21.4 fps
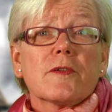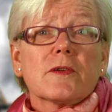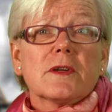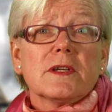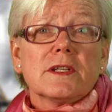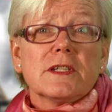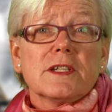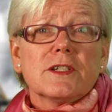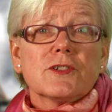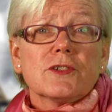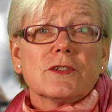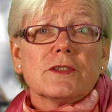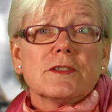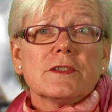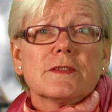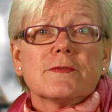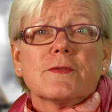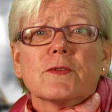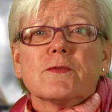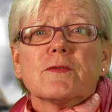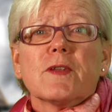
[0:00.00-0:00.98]
conditions
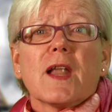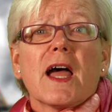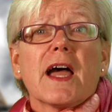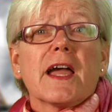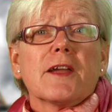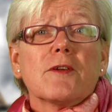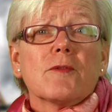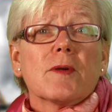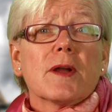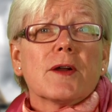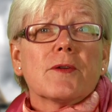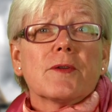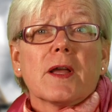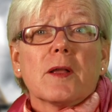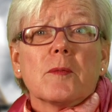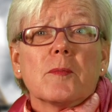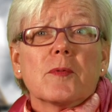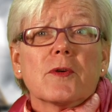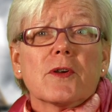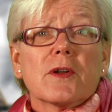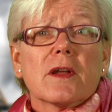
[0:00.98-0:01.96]
for flying around
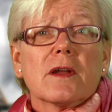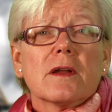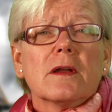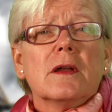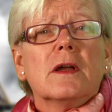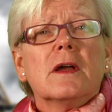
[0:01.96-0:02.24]
Alberta